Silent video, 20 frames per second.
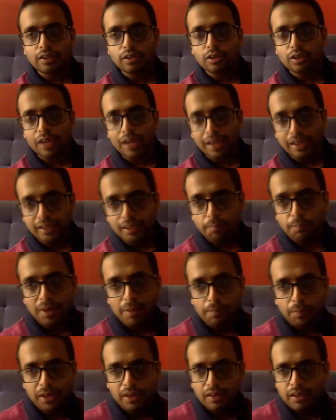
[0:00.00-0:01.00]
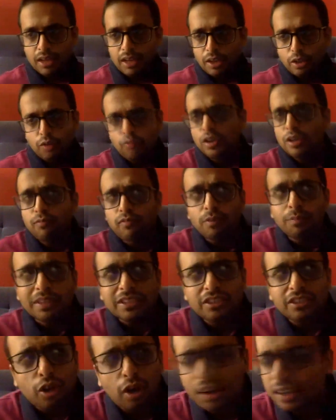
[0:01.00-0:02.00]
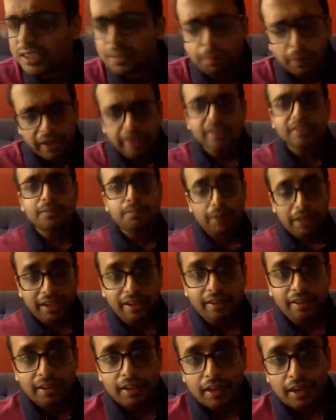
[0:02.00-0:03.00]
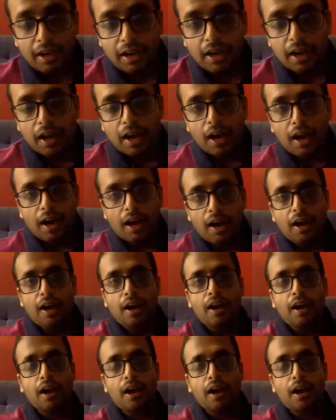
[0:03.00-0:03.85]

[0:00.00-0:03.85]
telling the people, we must call a spade a spade, uh,